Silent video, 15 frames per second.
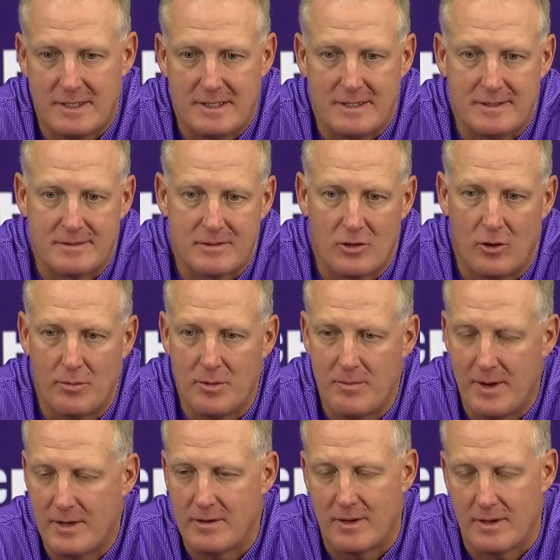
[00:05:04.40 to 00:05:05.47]
Uh, Kobe
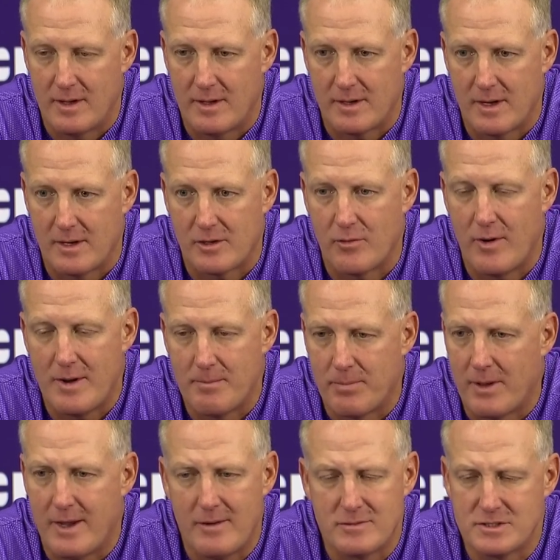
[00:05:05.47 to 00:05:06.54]
made a, a, great
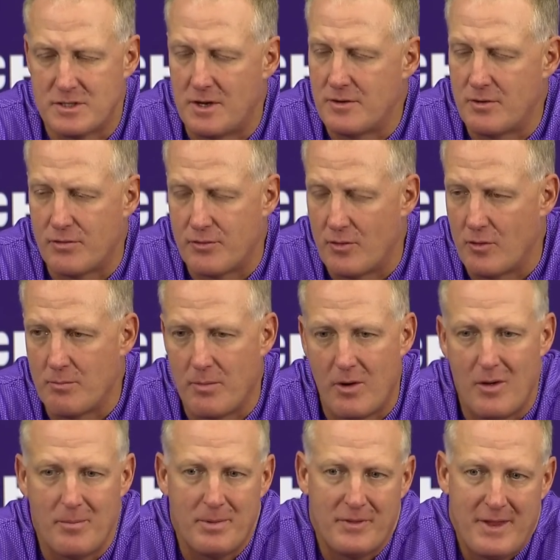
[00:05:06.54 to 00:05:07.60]
play. It was an underthrown
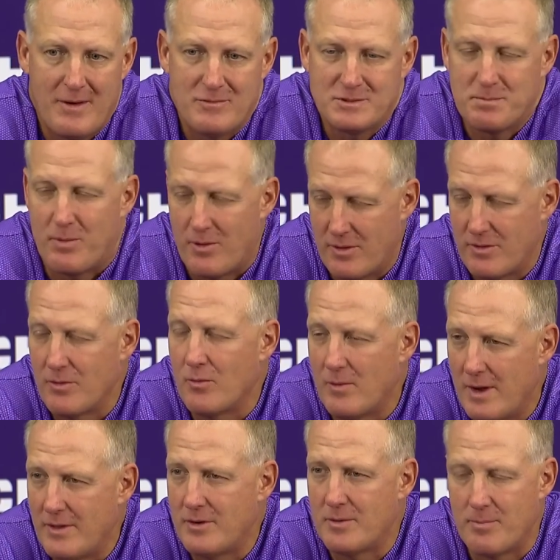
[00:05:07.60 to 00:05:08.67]
ball, but that was part of the
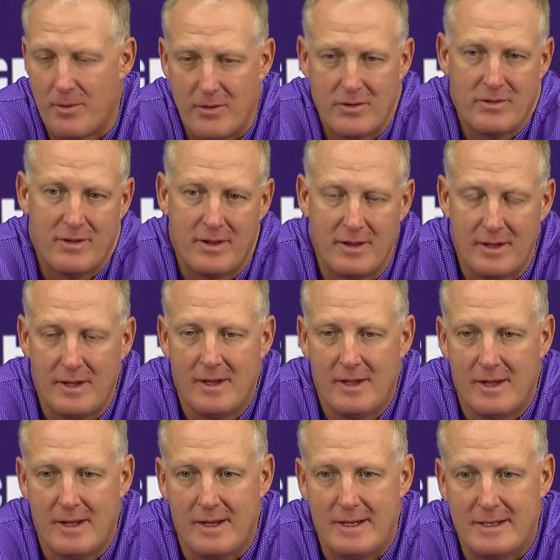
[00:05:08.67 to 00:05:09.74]
weather, part of the
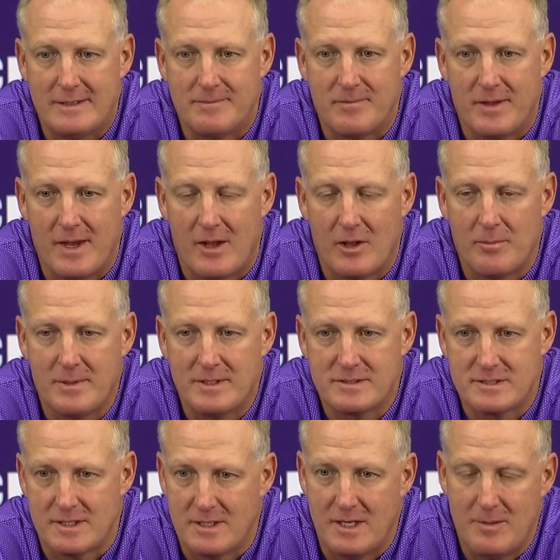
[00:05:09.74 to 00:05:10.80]
um, the
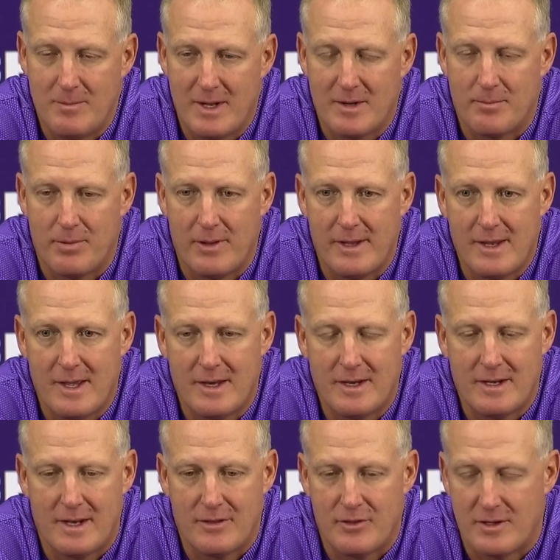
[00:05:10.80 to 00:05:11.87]
elements, and he made a play on
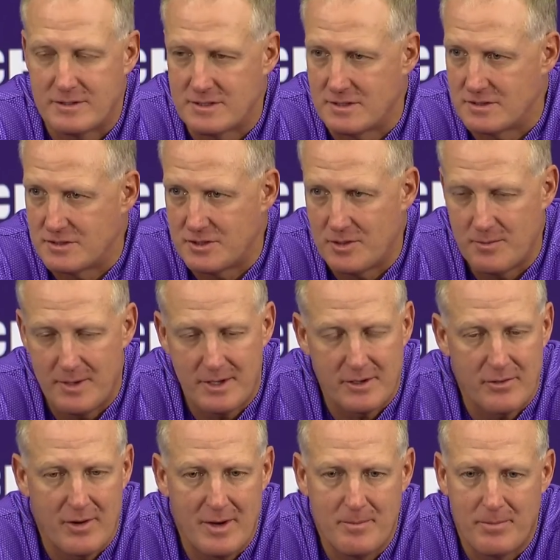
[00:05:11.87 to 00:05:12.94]
it. I thought Sincere made a
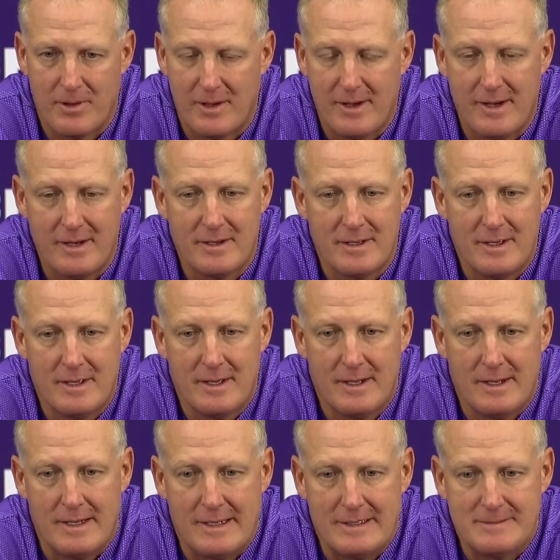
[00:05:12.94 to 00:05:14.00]
great play.
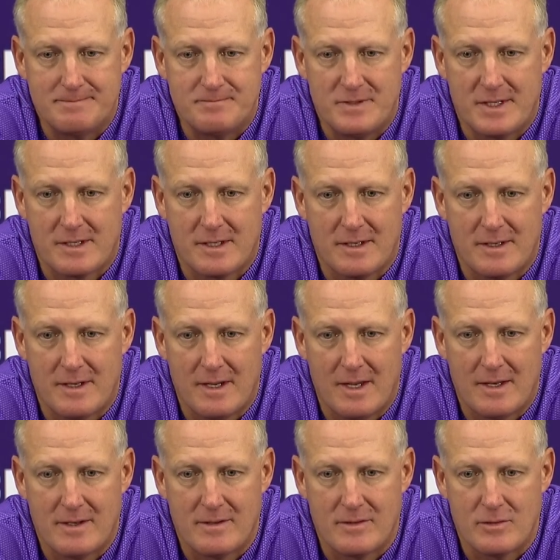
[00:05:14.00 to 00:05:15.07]
Um, Nick and,
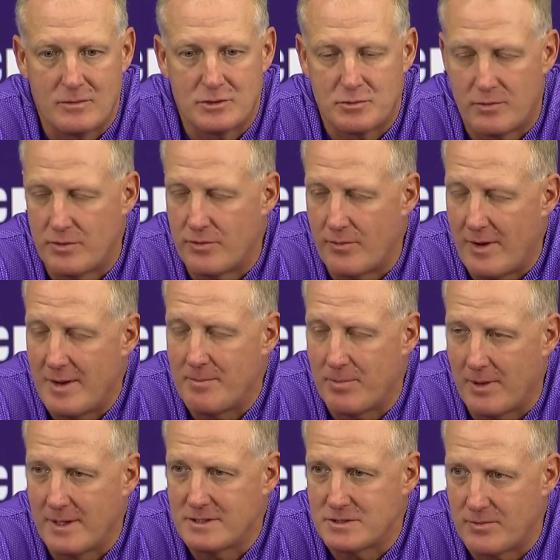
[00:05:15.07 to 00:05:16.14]
and Deuce were in the right
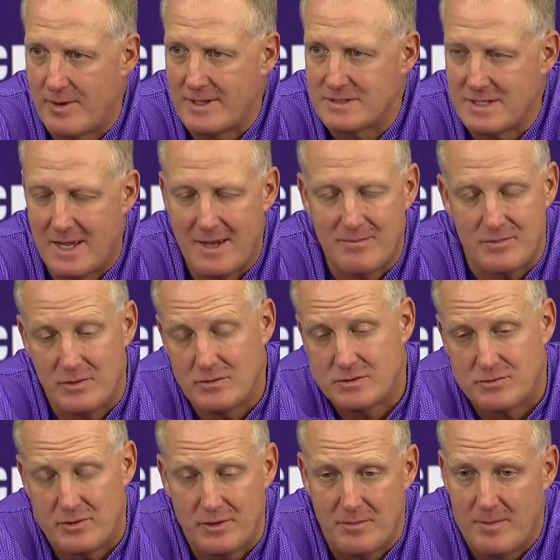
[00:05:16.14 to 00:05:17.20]
place, the right time.
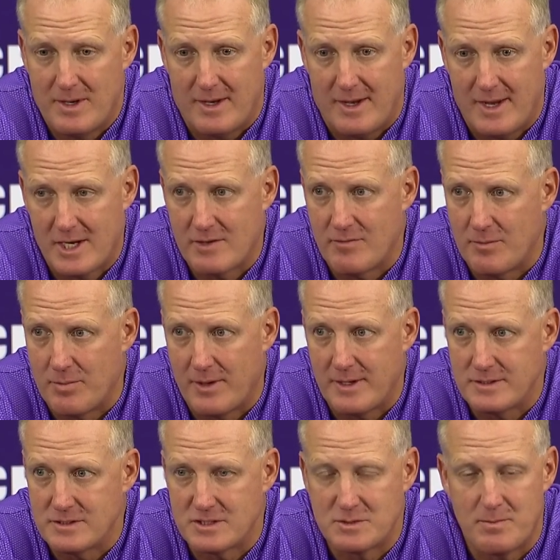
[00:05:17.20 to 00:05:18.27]
Deuce really made a heck of a play,
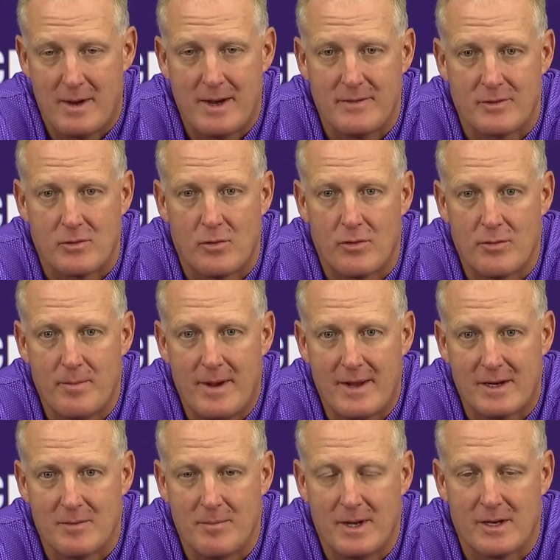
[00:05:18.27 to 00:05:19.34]
just spying the
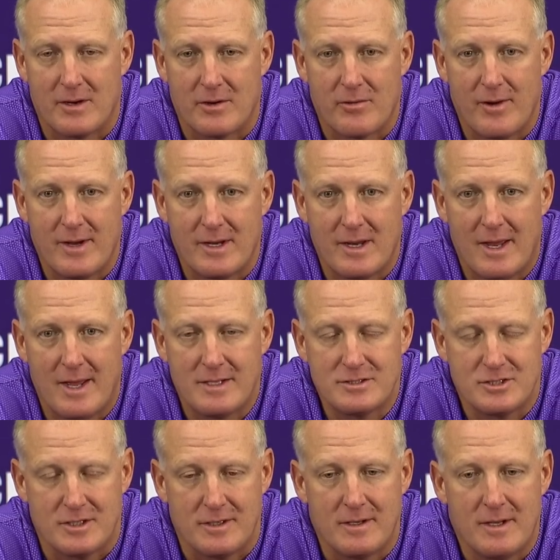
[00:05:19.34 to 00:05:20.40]
quarterback and making a great
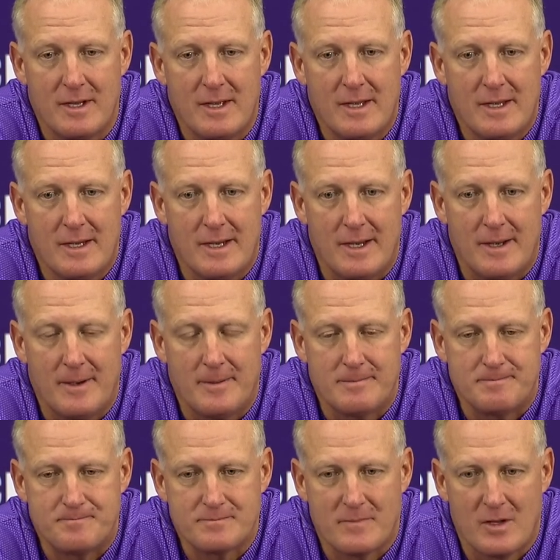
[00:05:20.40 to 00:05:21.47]
catch. And
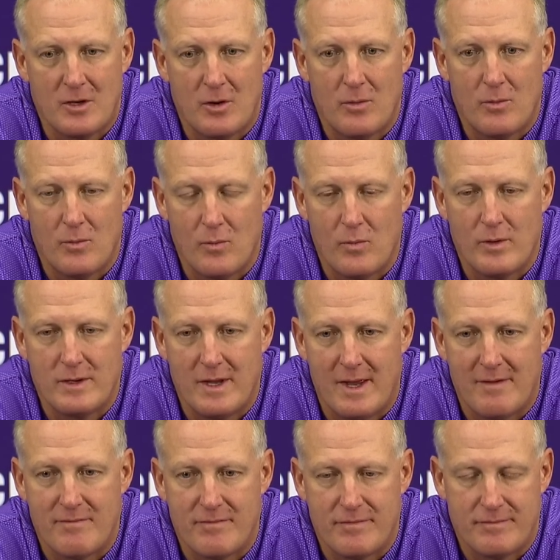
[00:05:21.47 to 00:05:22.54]
um, you know when you
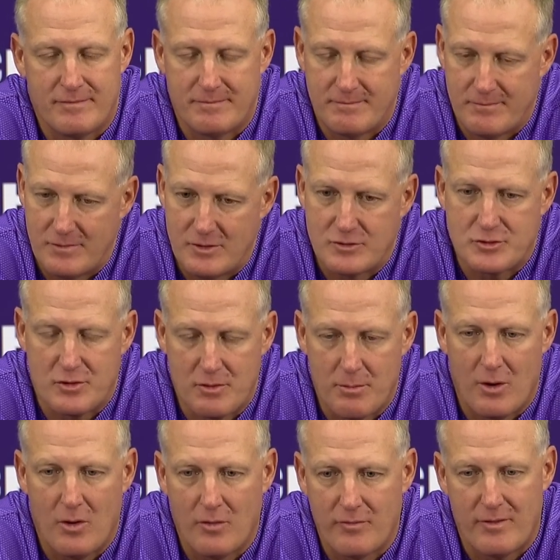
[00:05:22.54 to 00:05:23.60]
have when you turn the
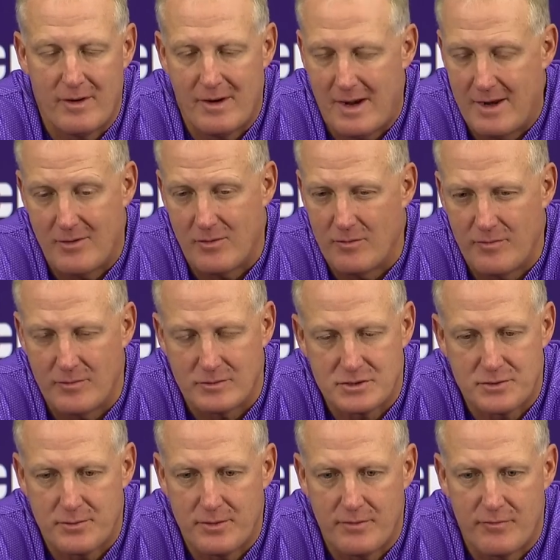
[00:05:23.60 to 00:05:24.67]
ball over, I don't know if it was
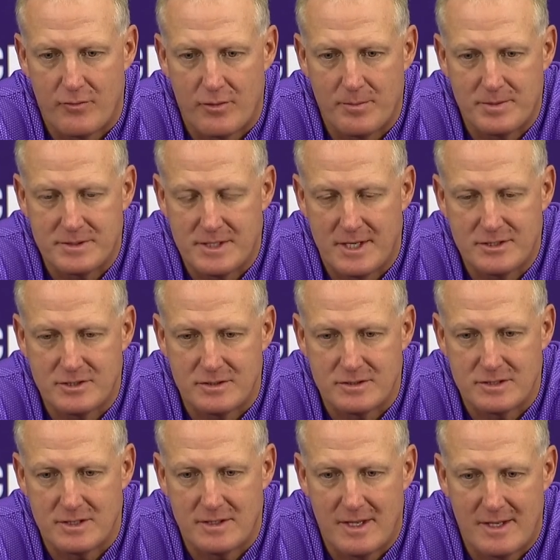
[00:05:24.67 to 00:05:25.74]
three or four
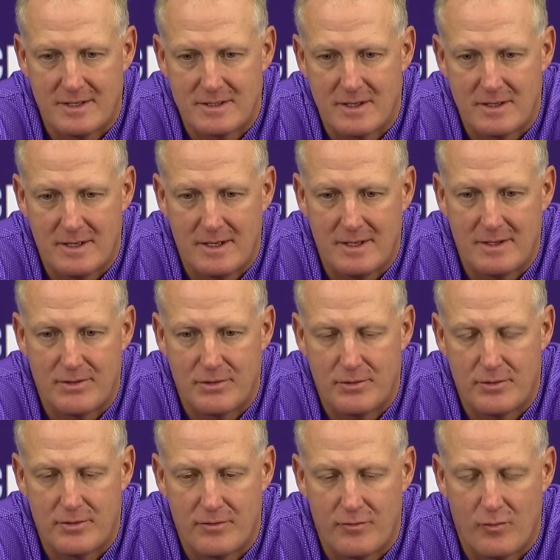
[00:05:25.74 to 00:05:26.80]
possessions in that uh,
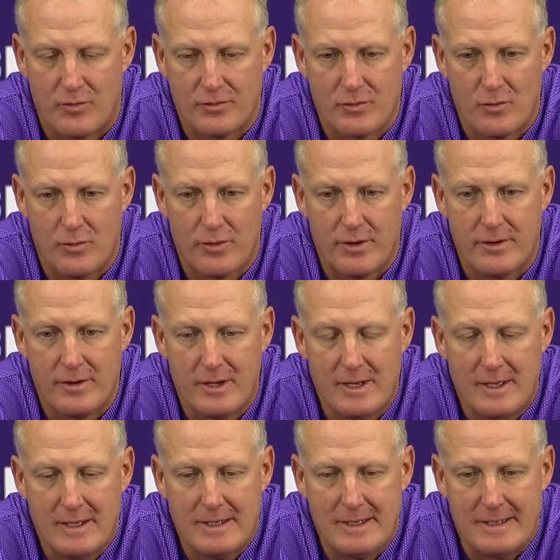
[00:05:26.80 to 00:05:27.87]
third or fourth quarter,
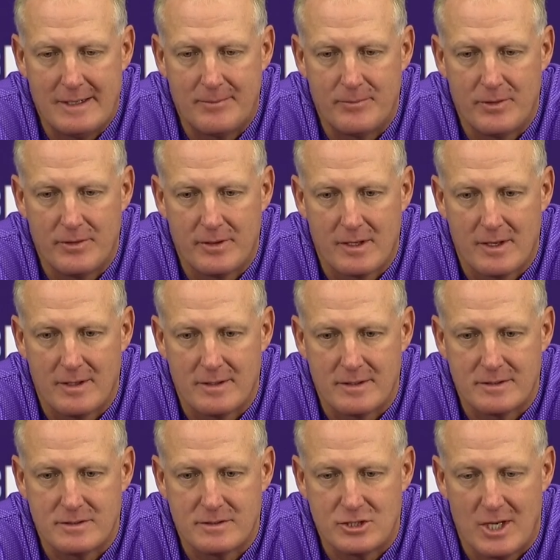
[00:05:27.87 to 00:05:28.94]
um, really
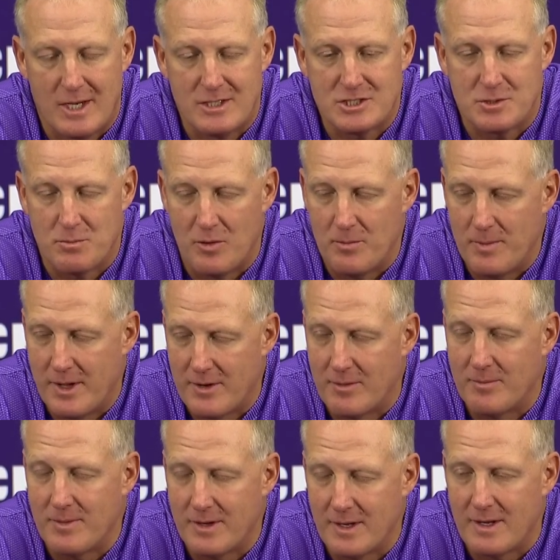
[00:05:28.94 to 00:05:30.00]
can change the
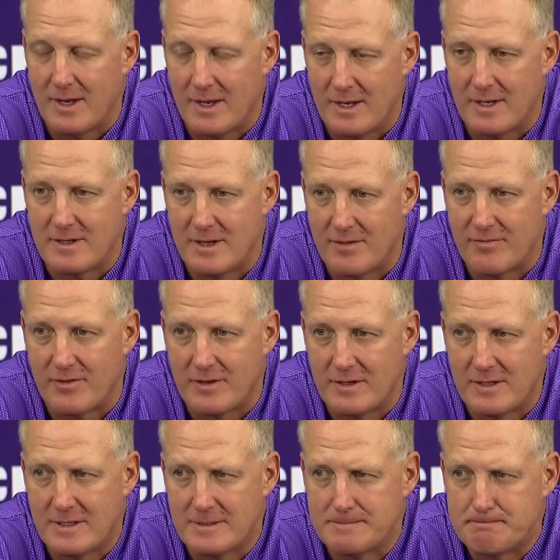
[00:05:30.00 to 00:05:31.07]
momentum, and it and it definitely
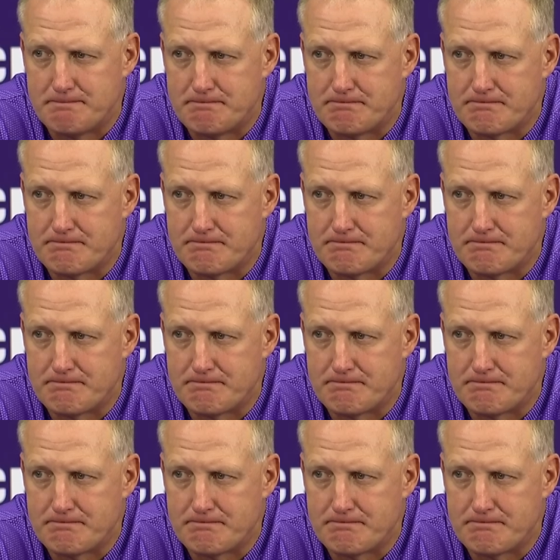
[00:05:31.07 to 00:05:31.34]
did.